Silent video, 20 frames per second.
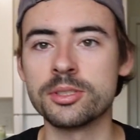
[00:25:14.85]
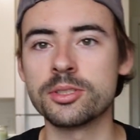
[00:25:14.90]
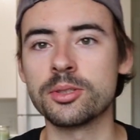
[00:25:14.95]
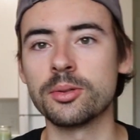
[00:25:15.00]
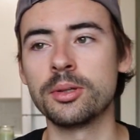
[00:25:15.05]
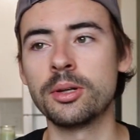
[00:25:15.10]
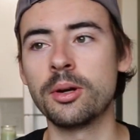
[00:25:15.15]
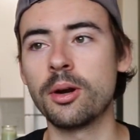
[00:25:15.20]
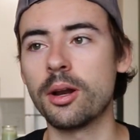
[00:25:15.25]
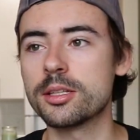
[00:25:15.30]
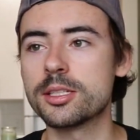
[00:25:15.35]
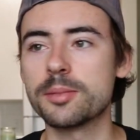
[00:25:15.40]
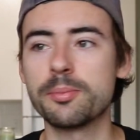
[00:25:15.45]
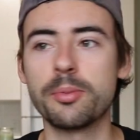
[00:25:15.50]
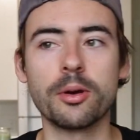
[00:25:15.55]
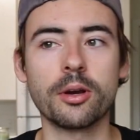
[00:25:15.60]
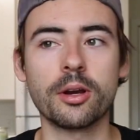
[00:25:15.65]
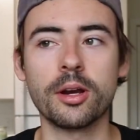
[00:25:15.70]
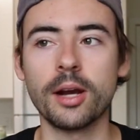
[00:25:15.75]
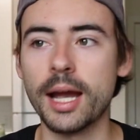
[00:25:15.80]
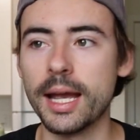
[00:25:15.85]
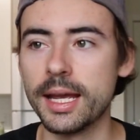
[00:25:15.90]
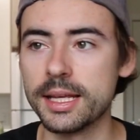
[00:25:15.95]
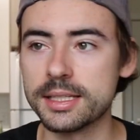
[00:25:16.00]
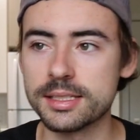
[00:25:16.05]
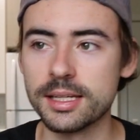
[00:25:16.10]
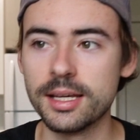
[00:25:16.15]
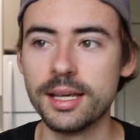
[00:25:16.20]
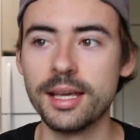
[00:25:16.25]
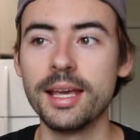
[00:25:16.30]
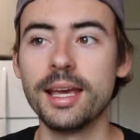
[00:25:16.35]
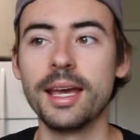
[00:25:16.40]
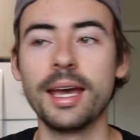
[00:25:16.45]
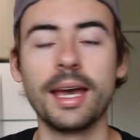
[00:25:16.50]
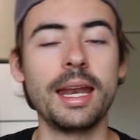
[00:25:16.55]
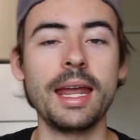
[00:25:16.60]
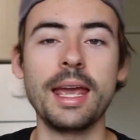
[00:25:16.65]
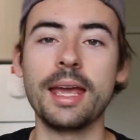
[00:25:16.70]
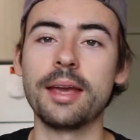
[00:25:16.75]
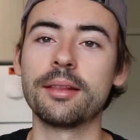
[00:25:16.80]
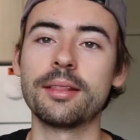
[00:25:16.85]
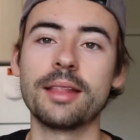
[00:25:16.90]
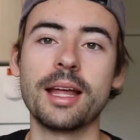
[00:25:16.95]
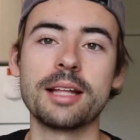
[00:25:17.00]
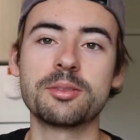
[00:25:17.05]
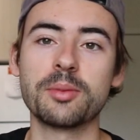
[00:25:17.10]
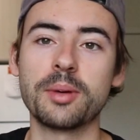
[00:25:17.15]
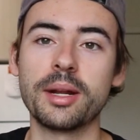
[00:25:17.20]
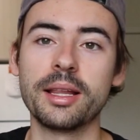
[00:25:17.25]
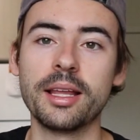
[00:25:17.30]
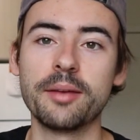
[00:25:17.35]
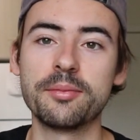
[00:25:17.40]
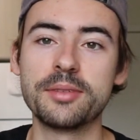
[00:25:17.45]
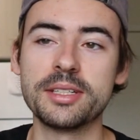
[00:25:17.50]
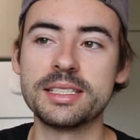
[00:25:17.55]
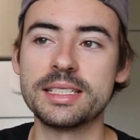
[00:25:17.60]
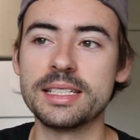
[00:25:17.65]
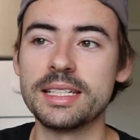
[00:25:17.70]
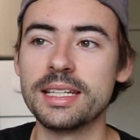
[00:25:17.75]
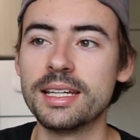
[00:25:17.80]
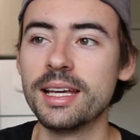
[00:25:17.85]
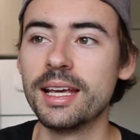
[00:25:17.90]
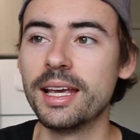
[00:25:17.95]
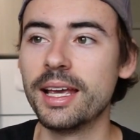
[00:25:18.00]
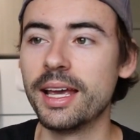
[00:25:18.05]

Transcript: So, you know what, I'll support Criius. And hey, that's what I love to see.